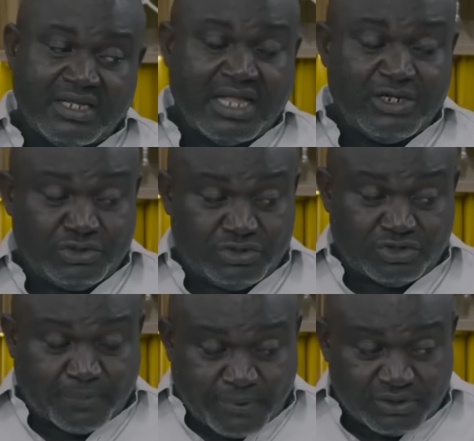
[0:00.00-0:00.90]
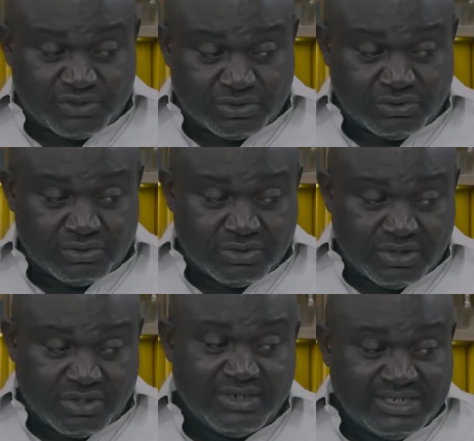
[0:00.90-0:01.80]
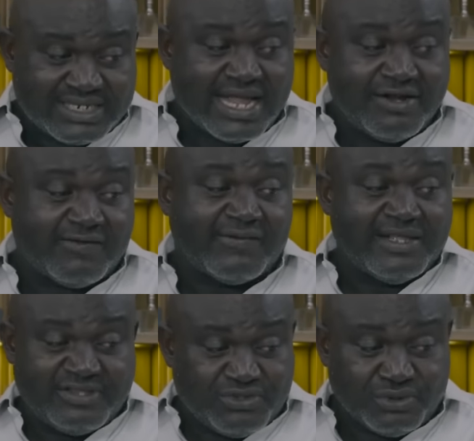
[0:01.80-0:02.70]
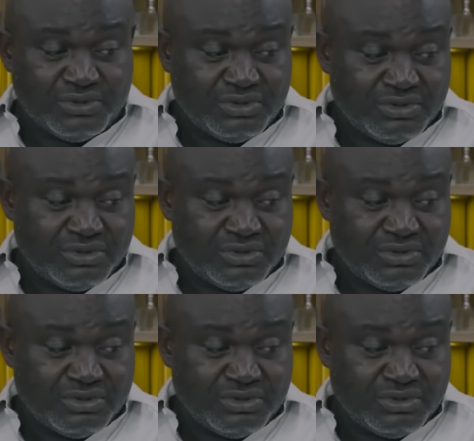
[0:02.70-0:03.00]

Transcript: I should support you on this kind of attitude.